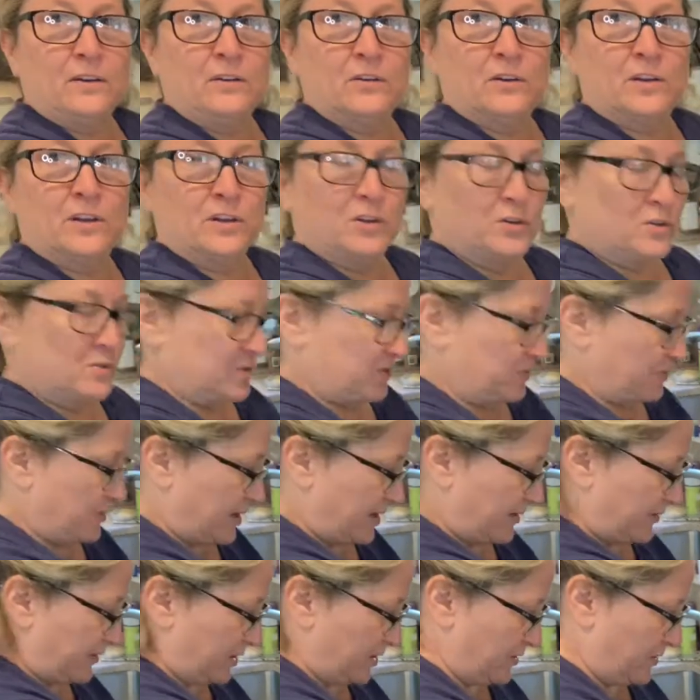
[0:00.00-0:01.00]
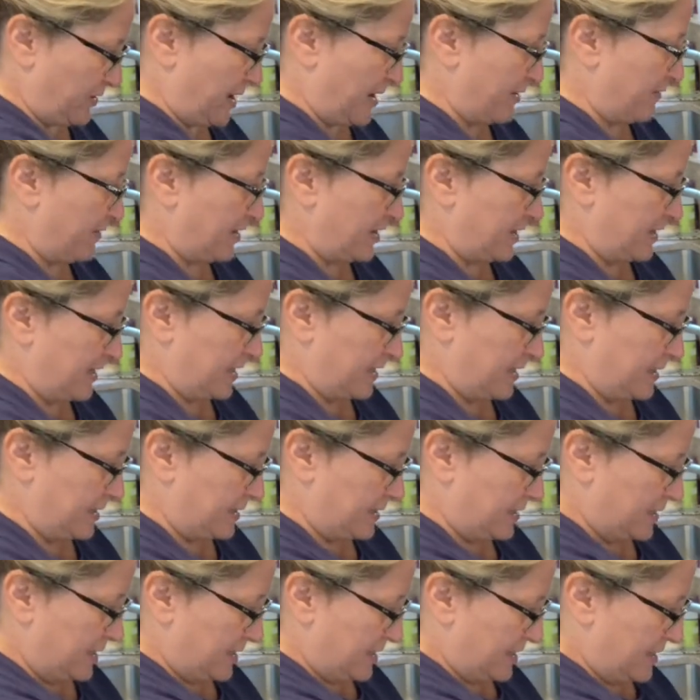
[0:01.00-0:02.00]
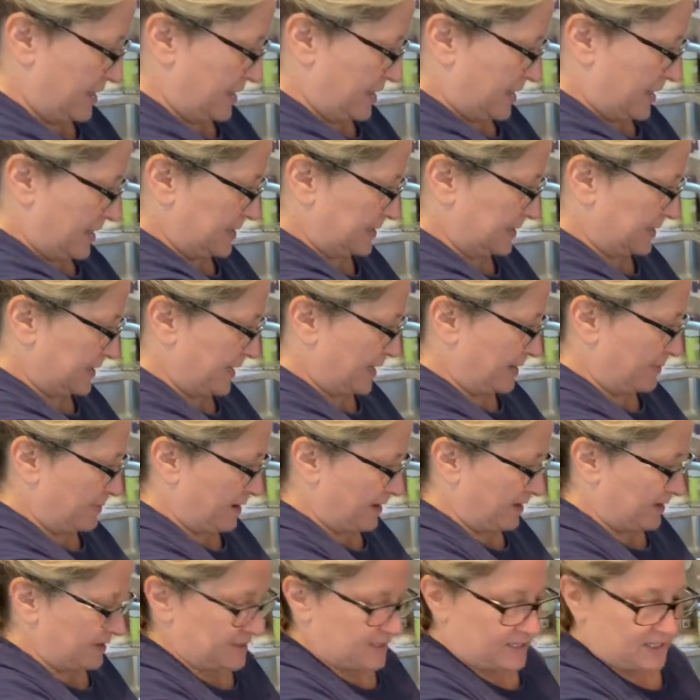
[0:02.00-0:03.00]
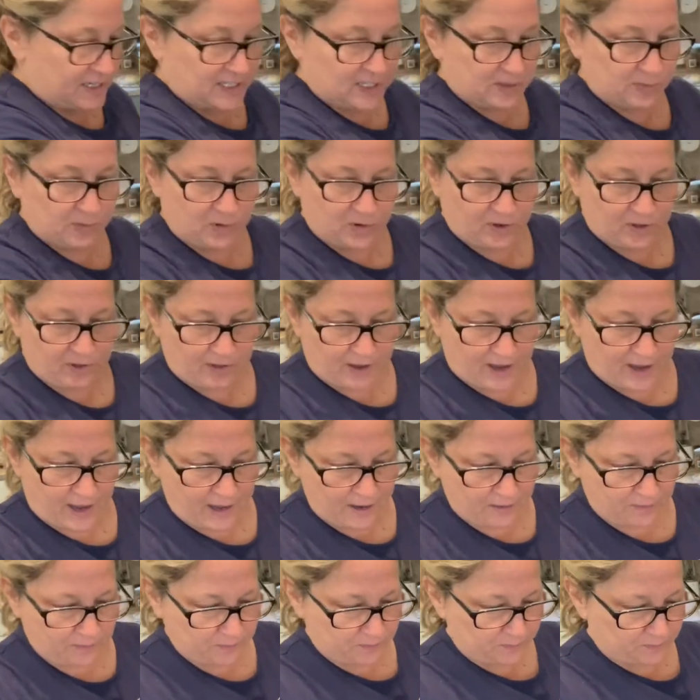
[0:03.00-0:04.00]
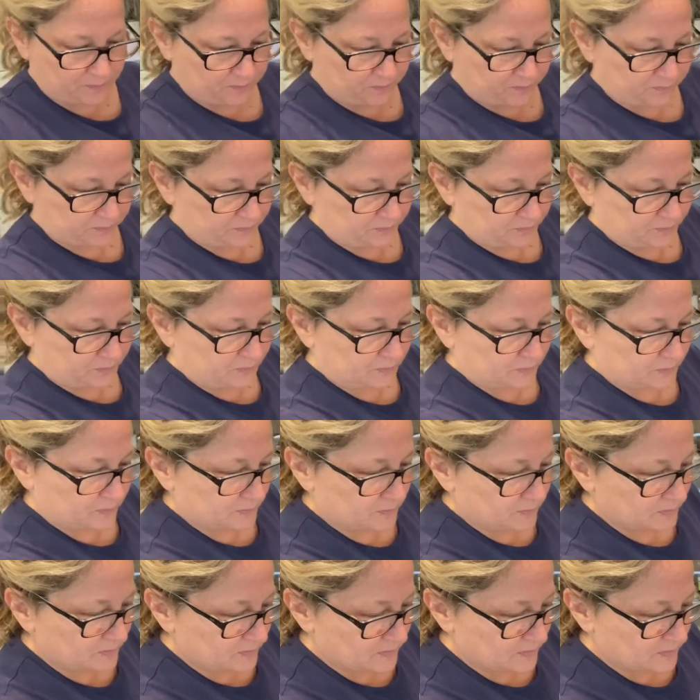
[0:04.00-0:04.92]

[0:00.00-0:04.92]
You can use whatever you have on hand. I'd say about a teaspoon of that.